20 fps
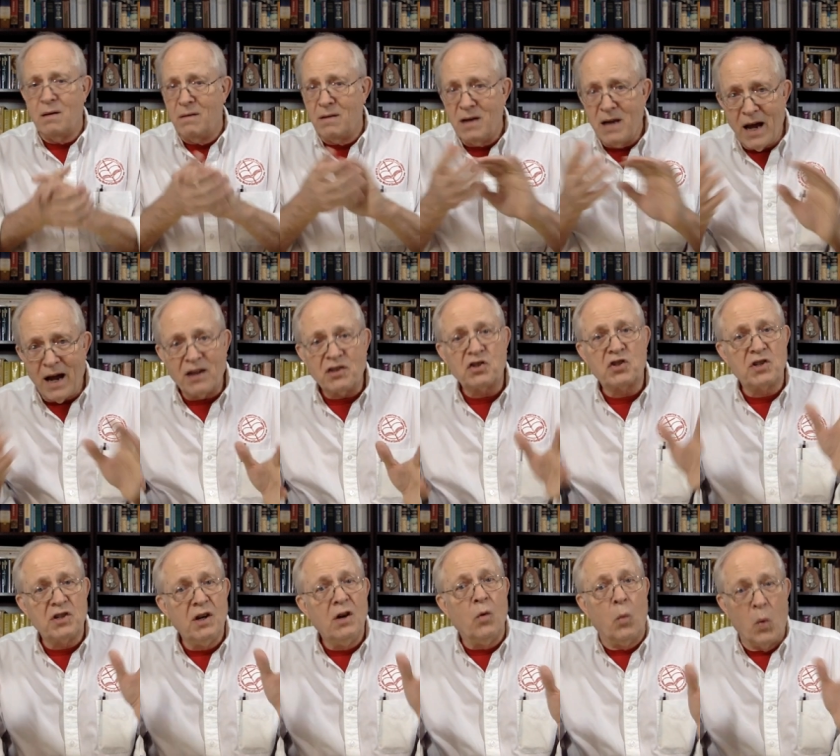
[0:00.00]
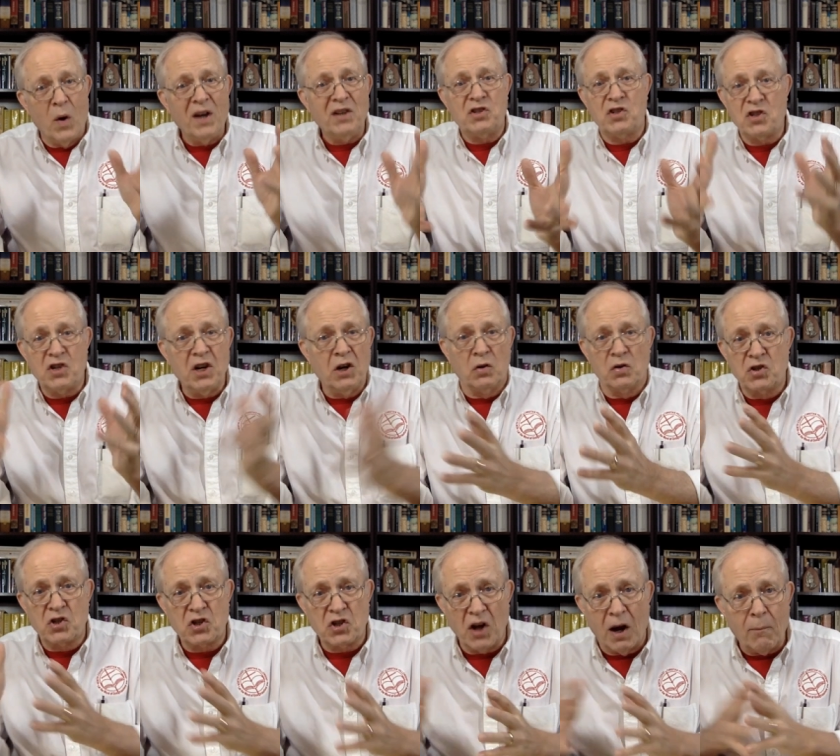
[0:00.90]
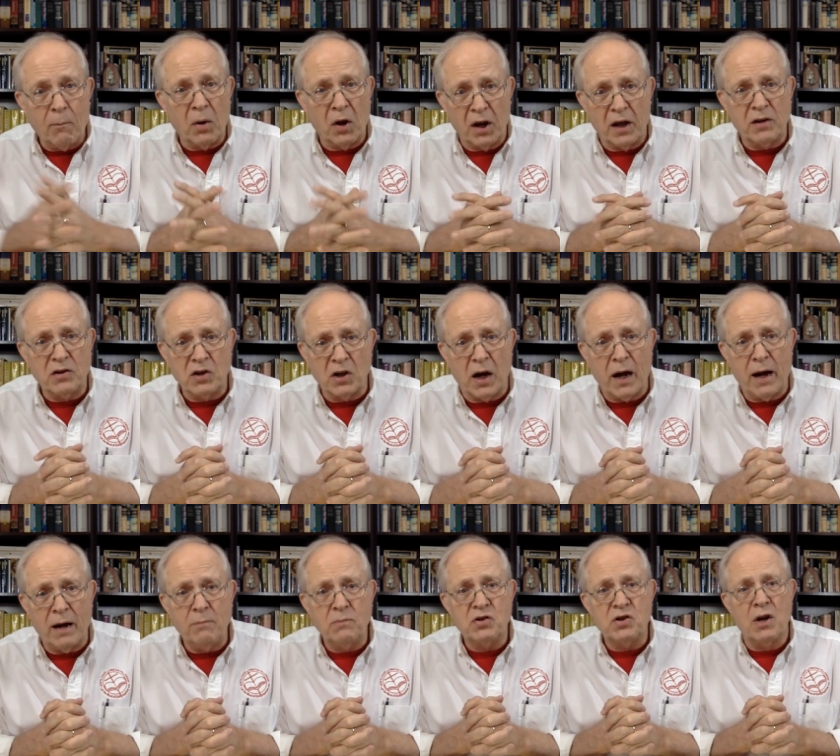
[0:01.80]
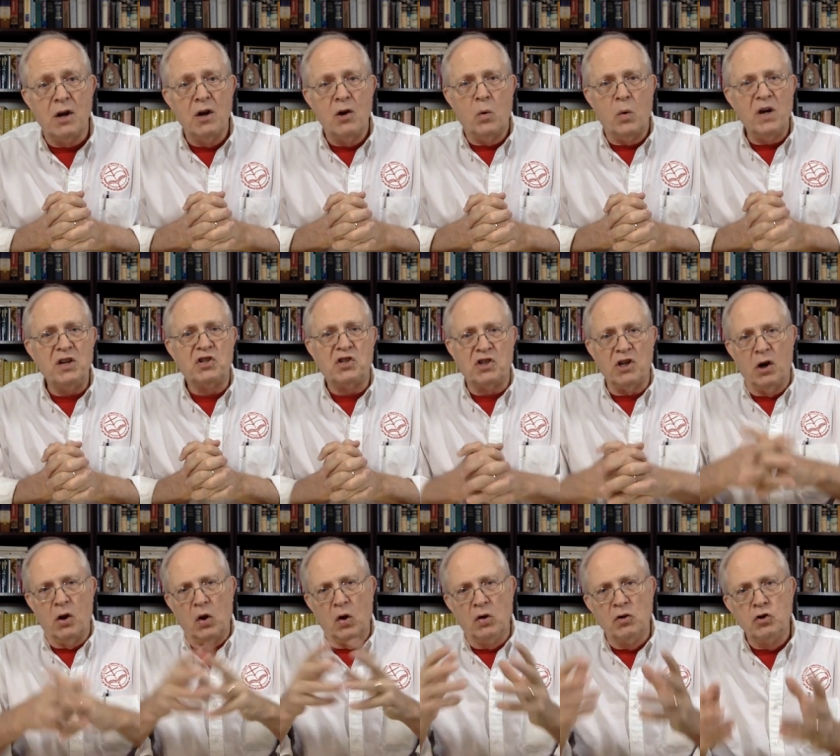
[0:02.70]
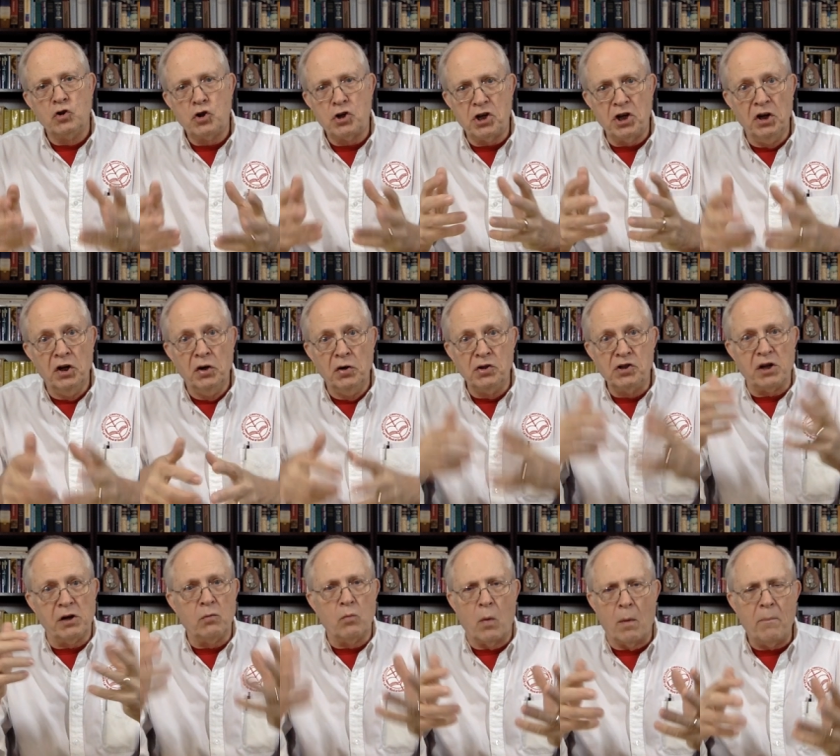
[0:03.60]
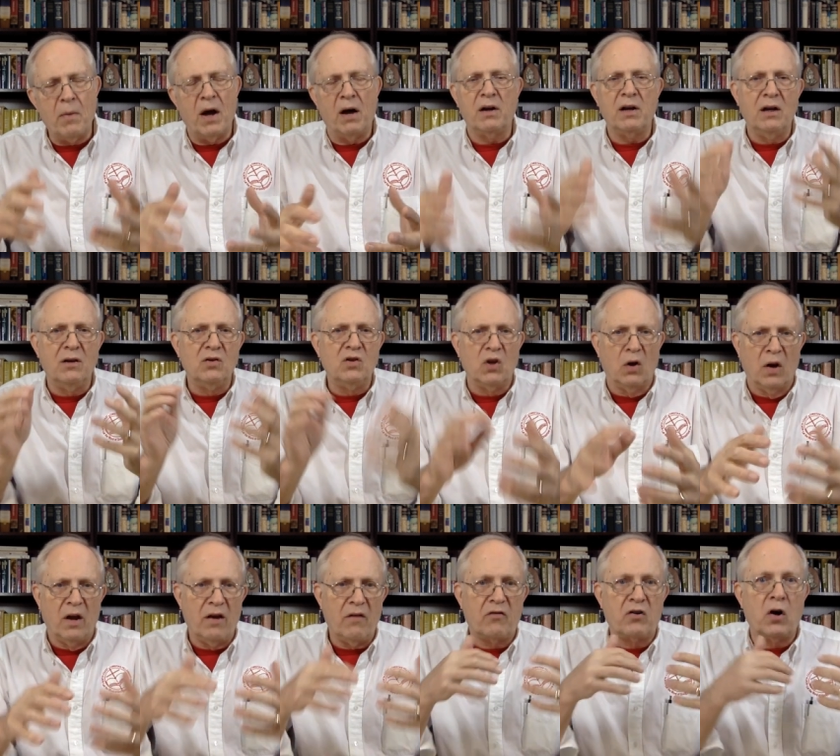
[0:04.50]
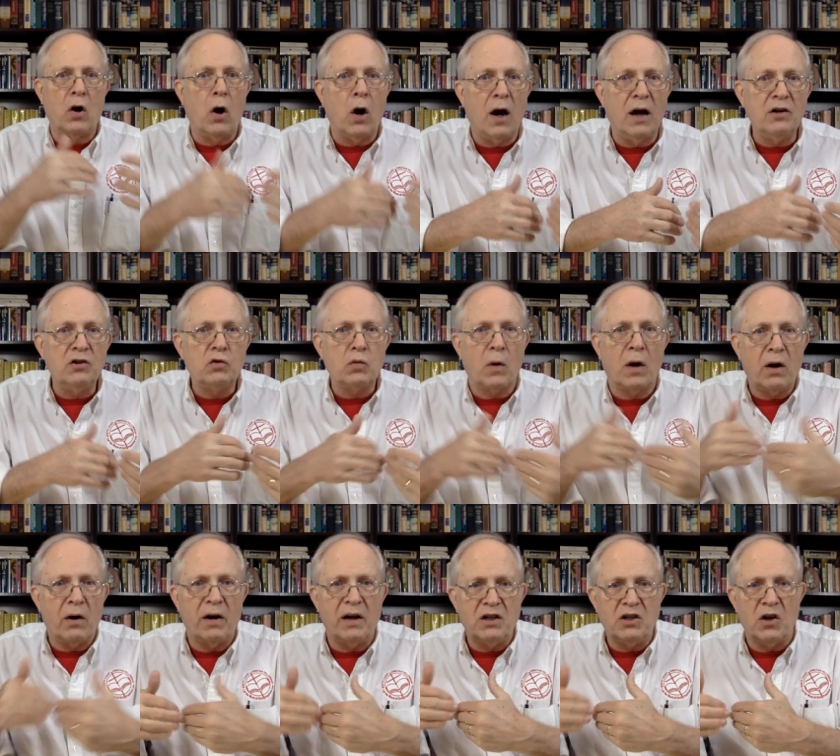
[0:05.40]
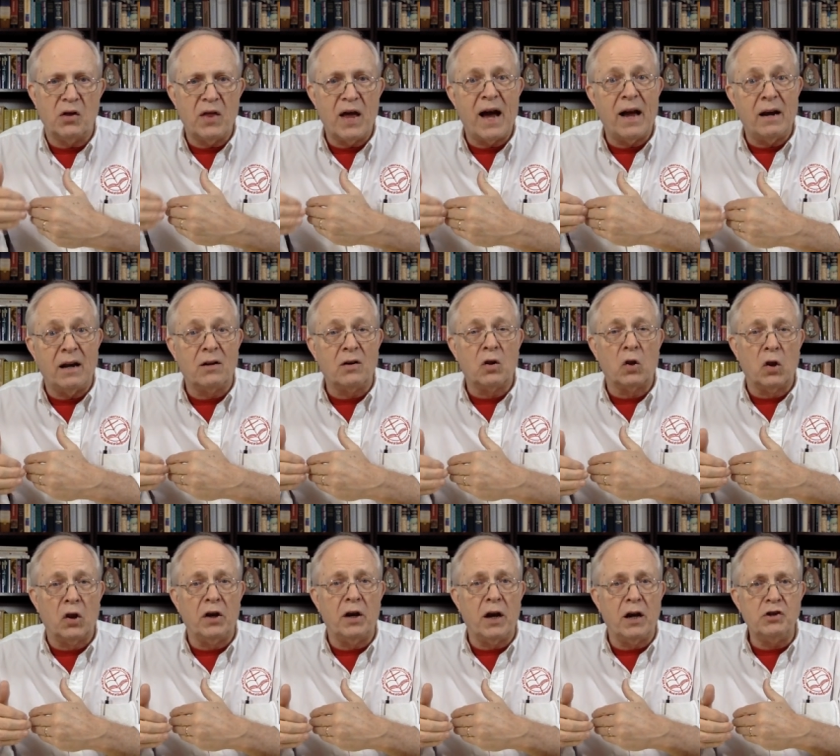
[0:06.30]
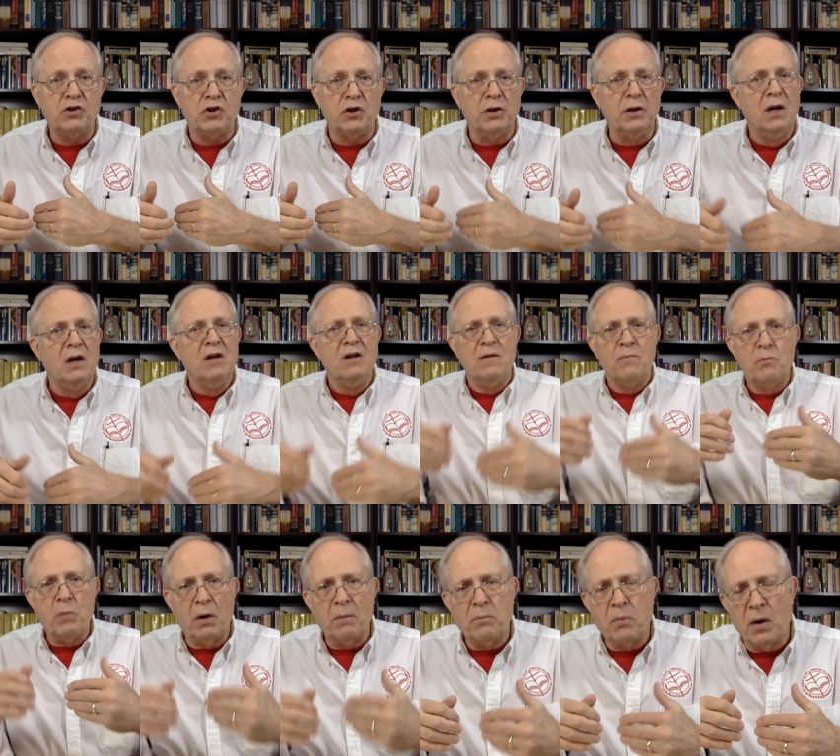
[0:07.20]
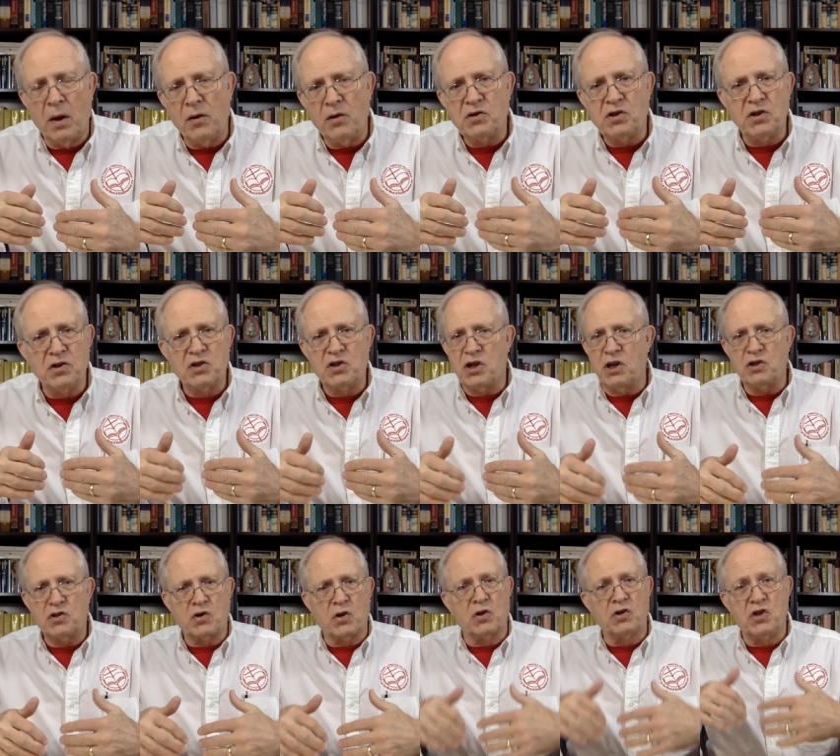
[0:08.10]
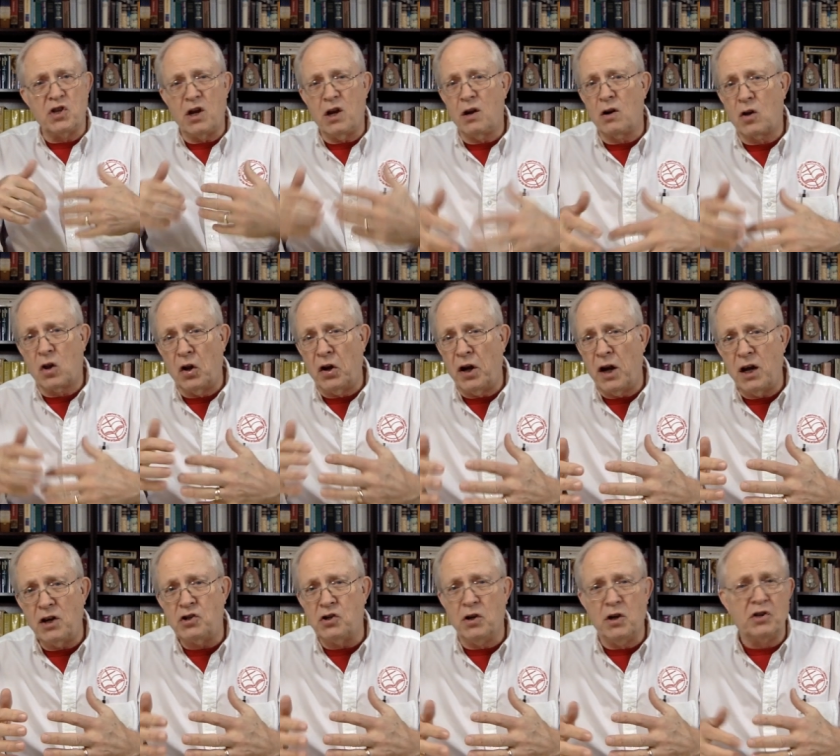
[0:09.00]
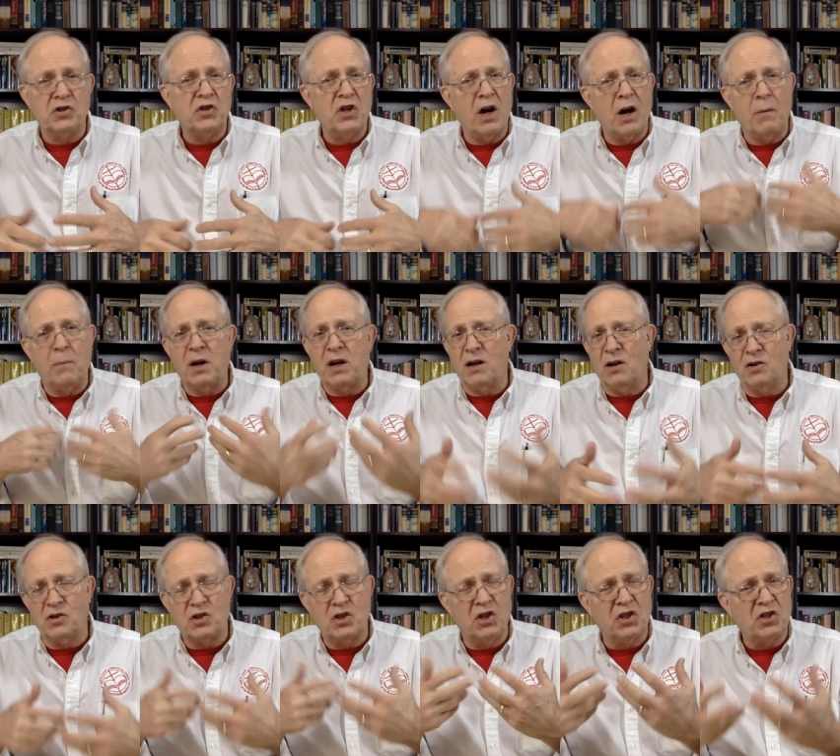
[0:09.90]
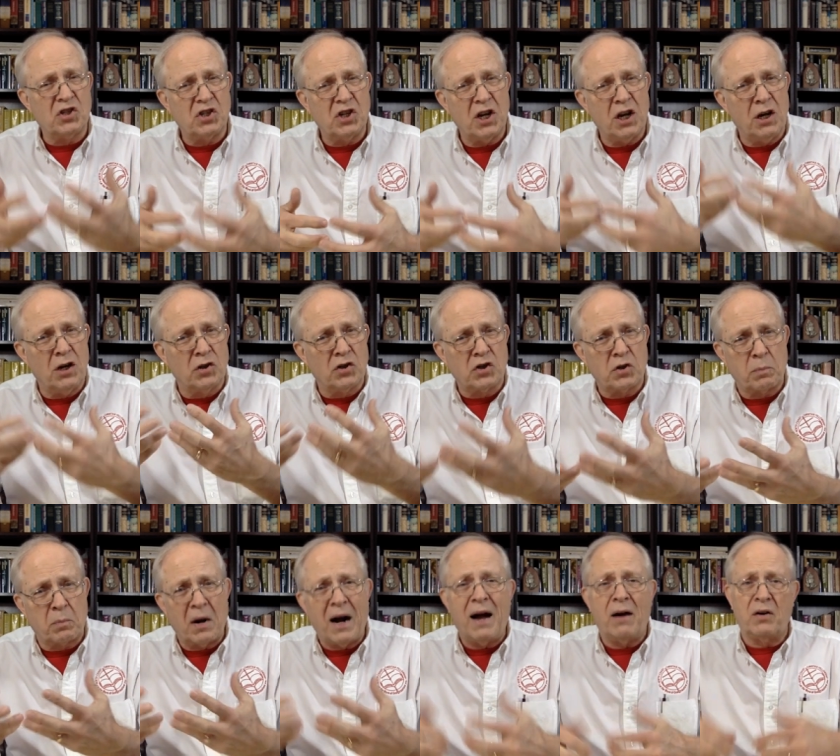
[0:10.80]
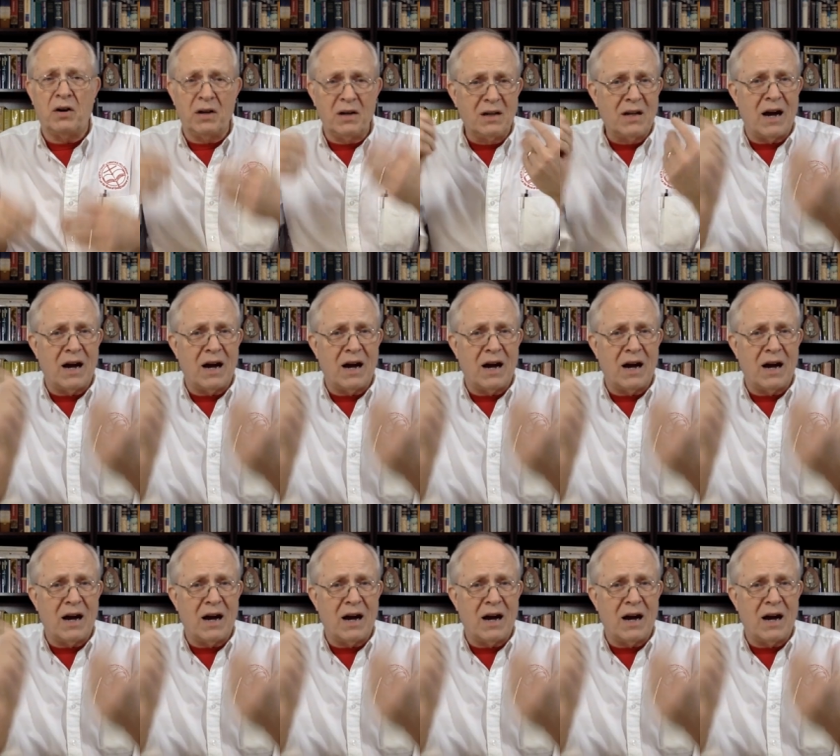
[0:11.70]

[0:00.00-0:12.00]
Yes, we still stumble at times. We still choose in rebellion to live contrary to that inclination. But, brothers and sisters, the inclination is there because the seed is sprouted.